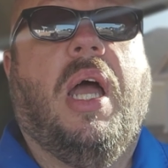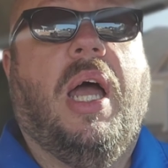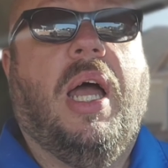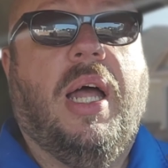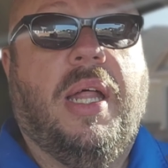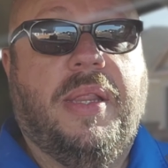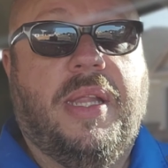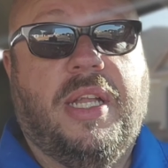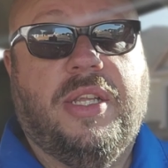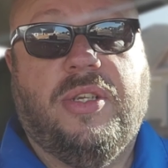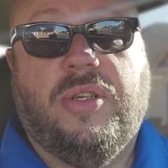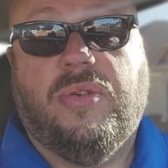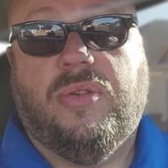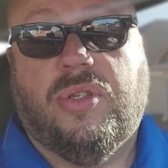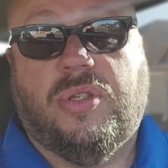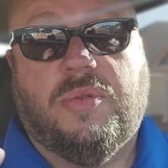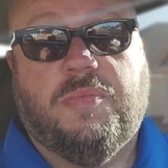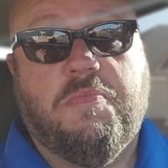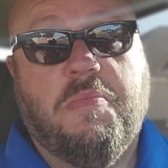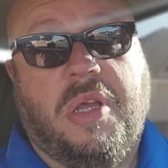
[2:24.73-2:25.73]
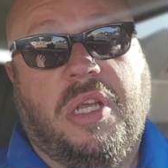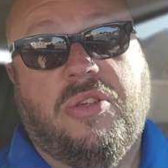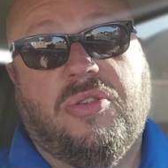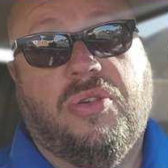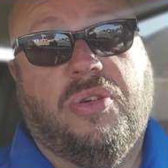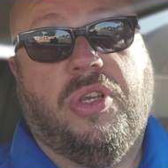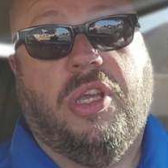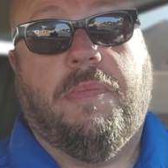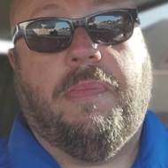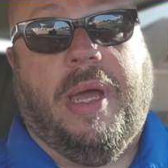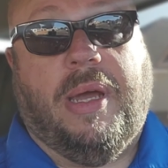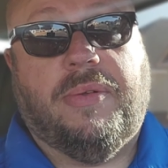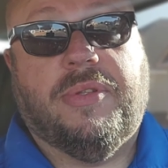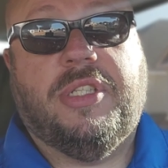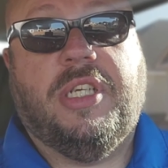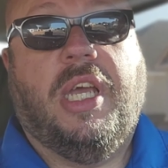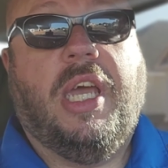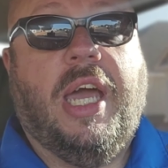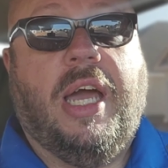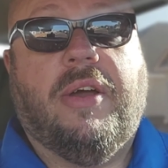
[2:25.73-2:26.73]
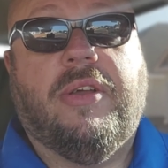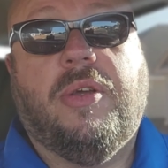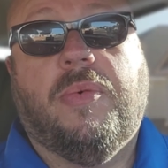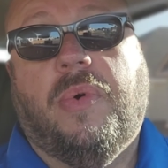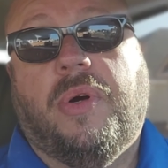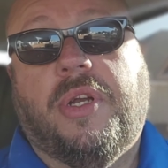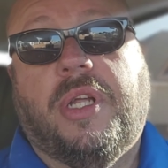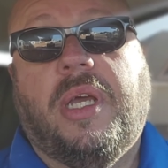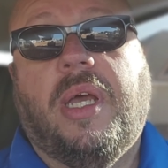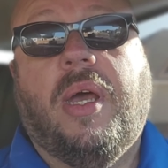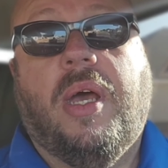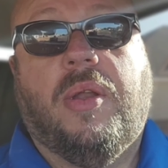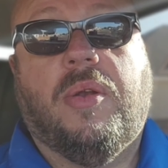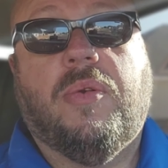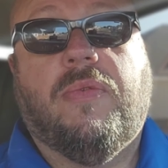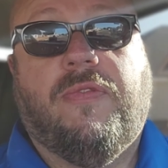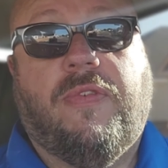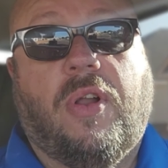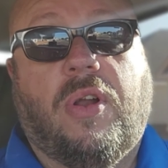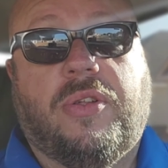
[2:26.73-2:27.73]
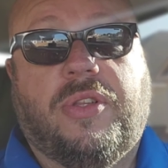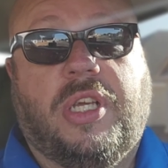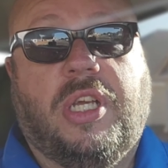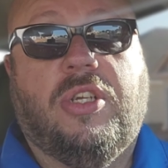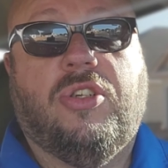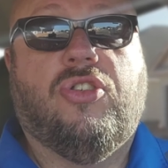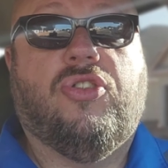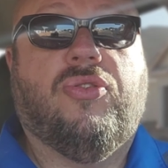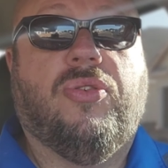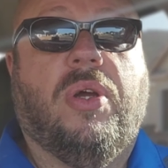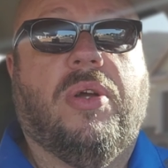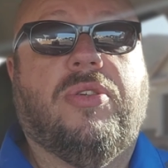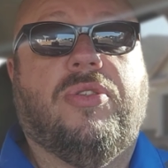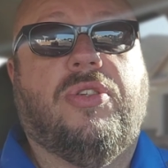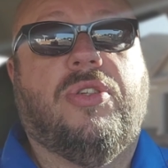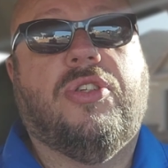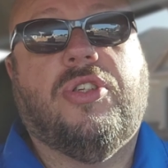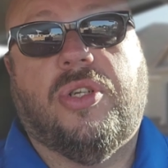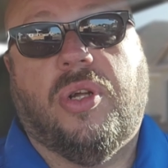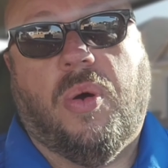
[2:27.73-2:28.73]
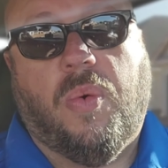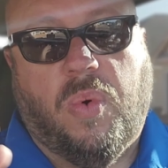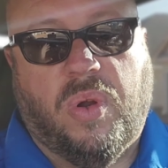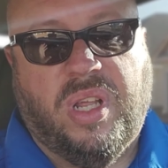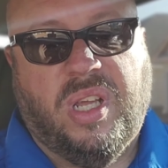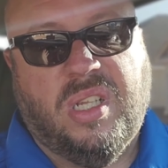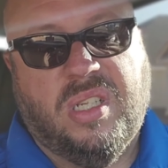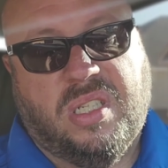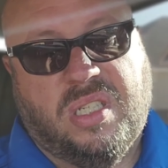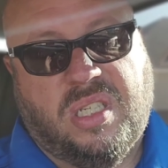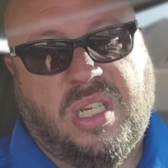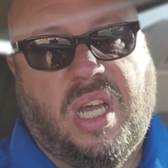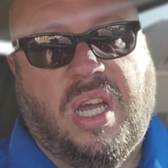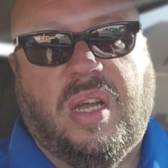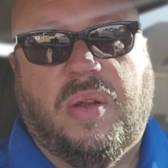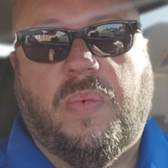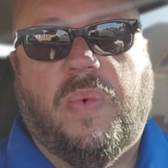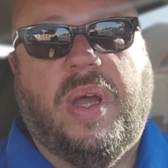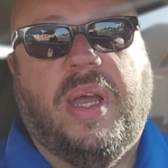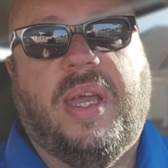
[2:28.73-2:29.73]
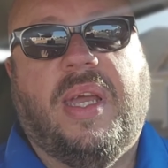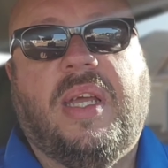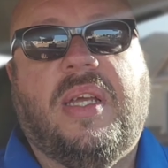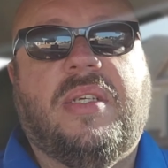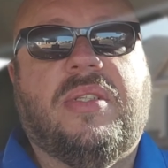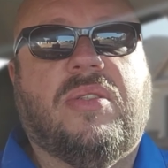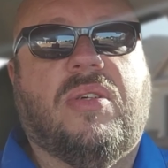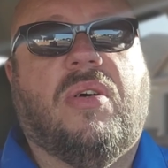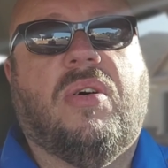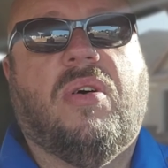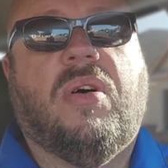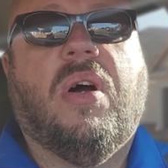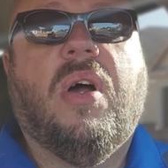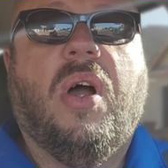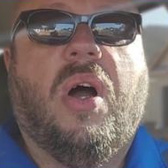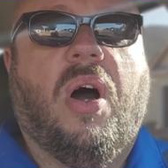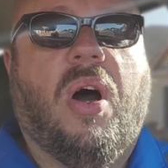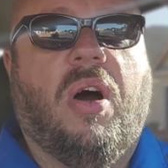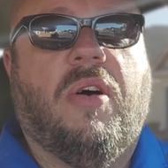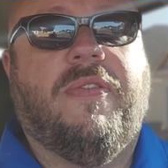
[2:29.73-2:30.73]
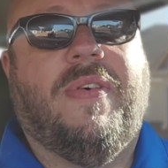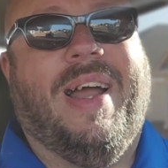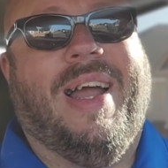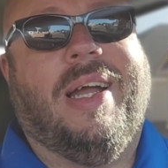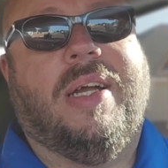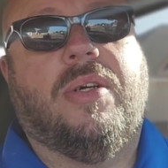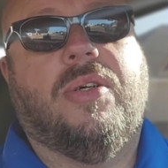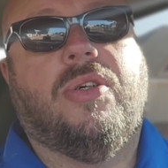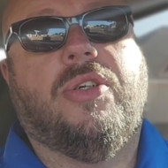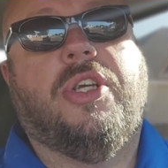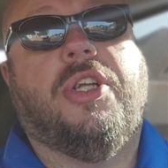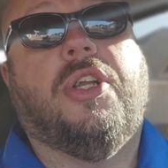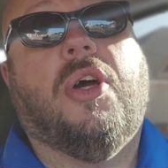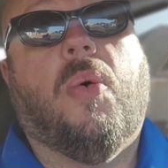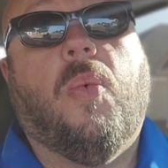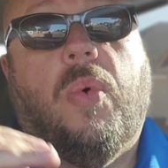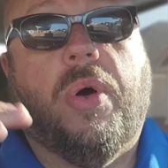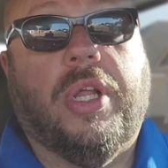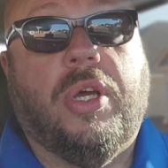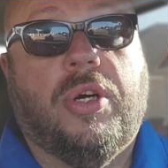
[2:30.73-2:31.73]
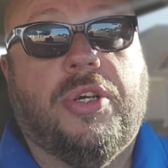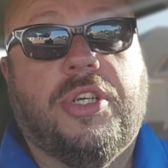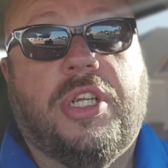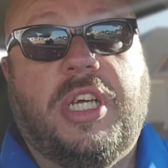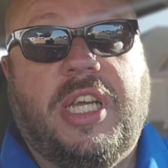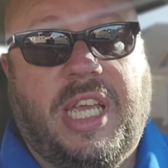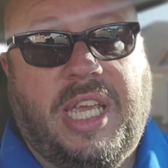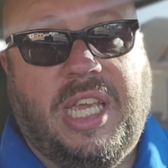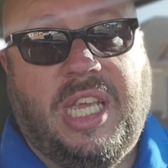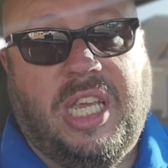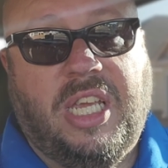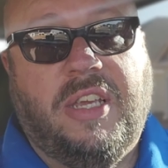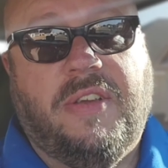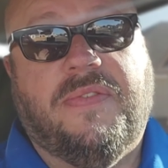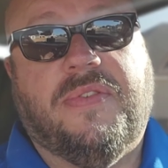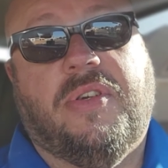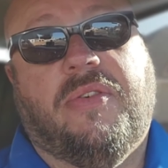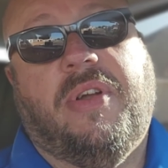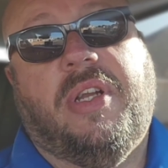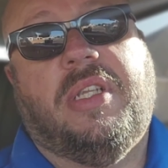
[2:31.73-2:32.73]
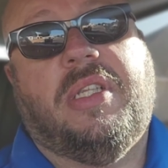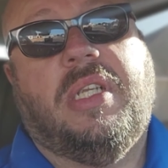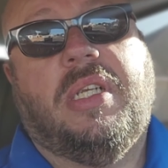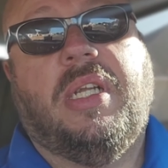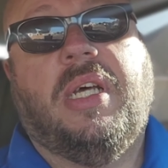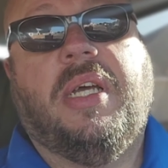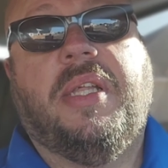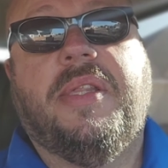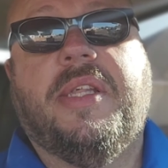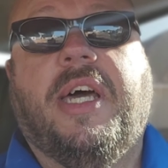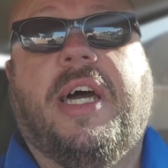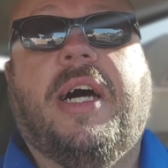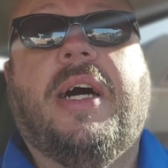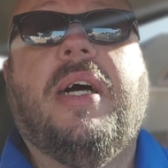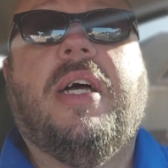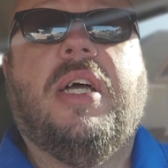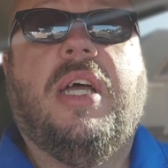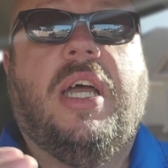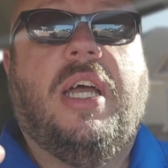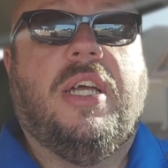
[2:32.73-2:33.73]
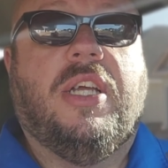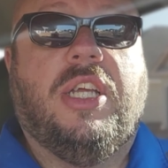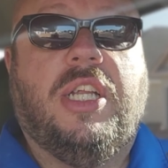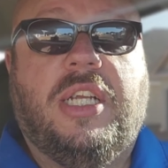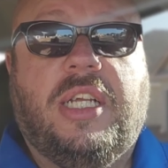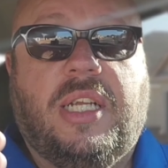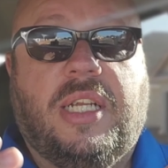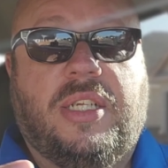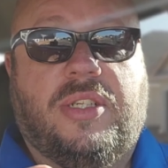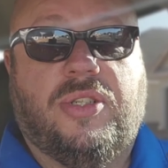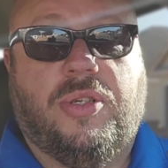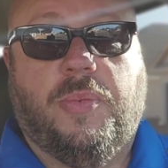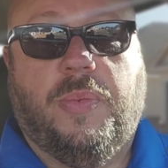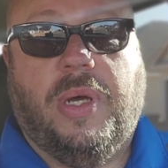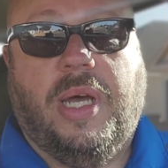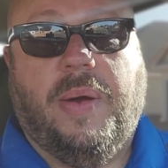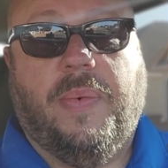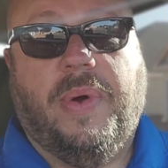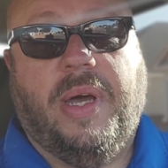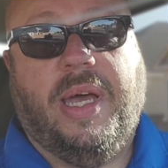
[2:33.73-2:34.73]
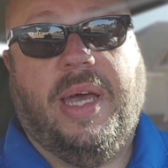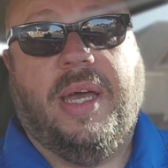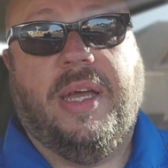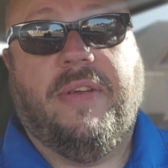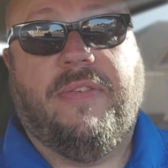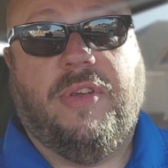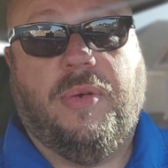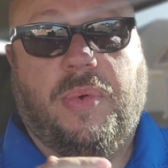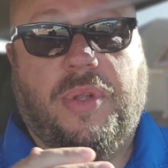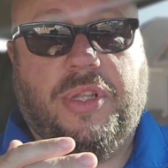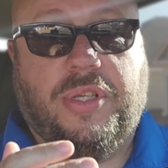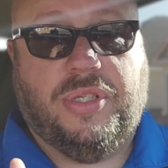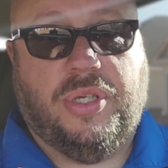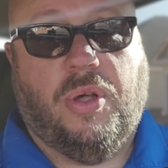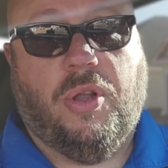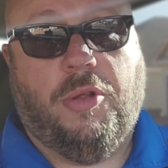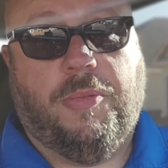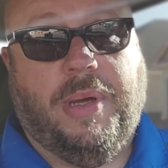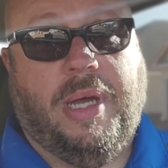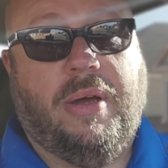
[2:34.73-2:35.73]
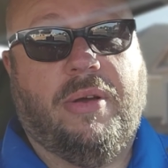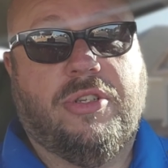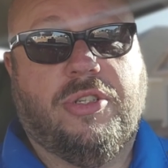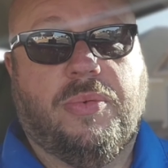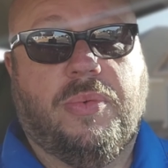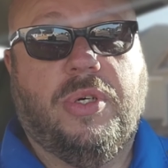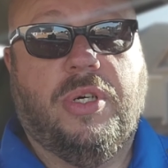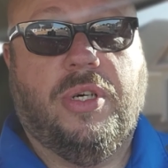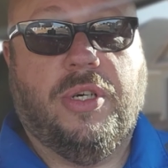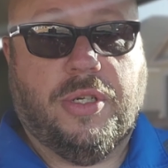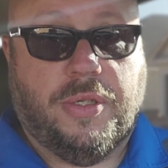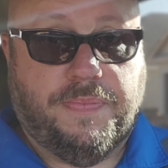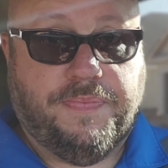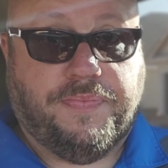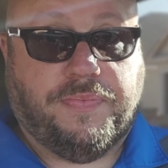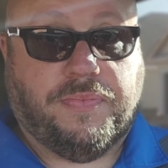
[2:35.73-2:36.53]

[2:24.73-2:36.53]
and then you just make sure you mount it how you want it and follow the instructions. You don't want it sideways or off angle. You don't want it under eaves or anything like that. You need it somewhere where, if you want the solar power to work,